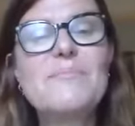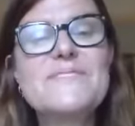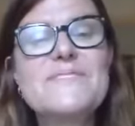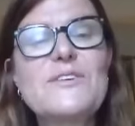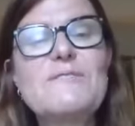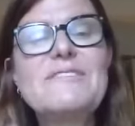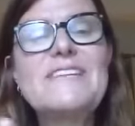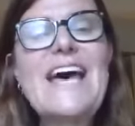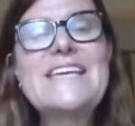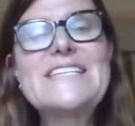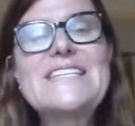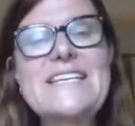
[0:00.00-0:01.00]
sort of
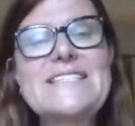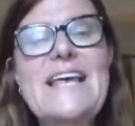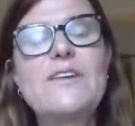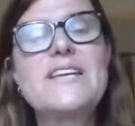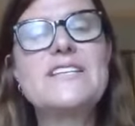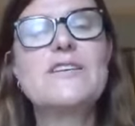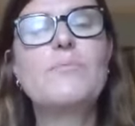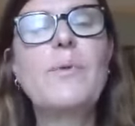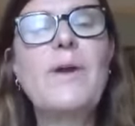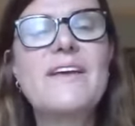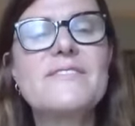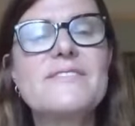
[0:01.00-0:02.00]
light accelerated
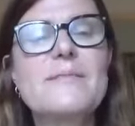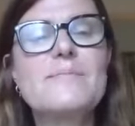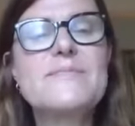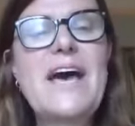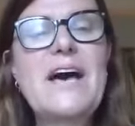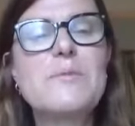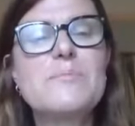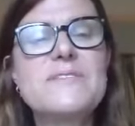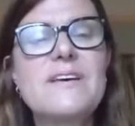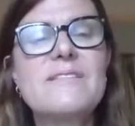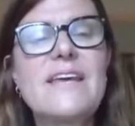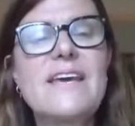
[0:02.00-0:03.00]
breaths seem to help,
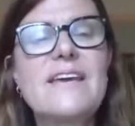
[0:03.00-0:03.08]
don't they?